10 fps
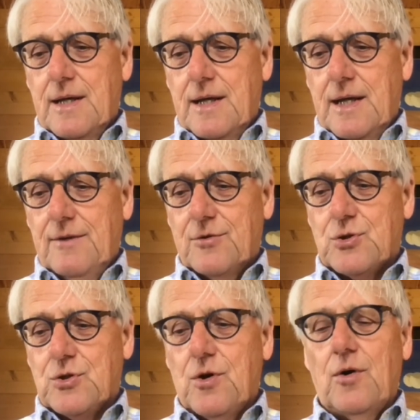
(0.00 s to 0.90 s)
It was
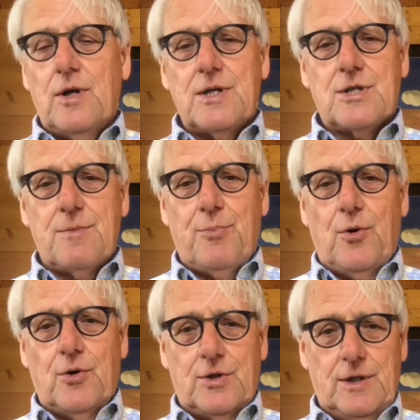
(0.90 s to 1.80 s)
strongly
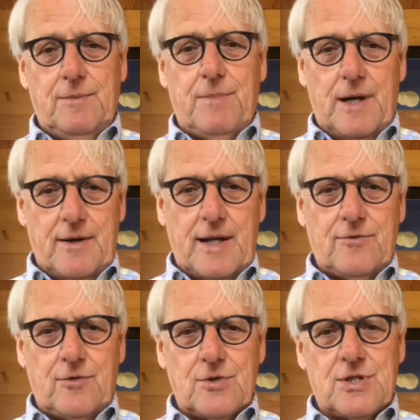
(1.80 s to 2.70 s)
supported by
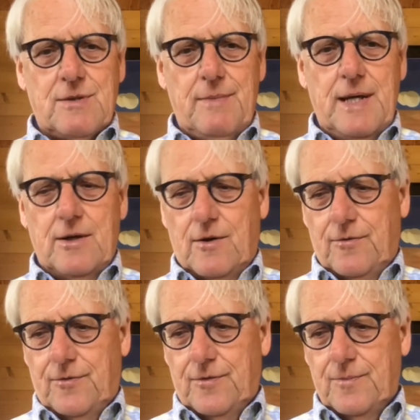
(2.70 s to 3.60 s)
Rector Semenov,
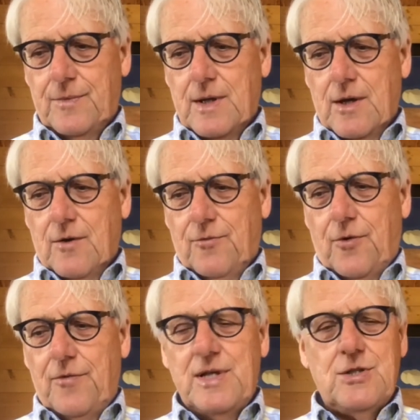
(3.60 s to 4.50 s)
for
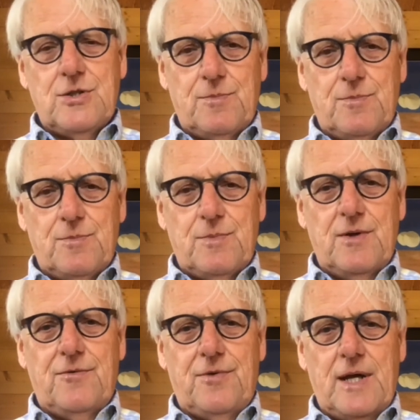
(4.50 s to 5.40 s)
which you should be
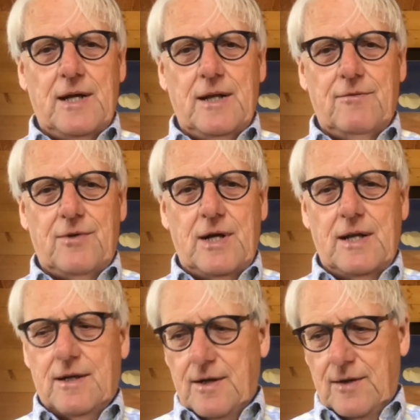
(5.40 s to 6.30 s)
very, very
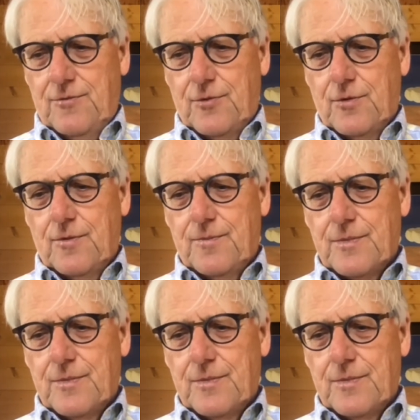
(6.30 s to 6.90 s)
grateful.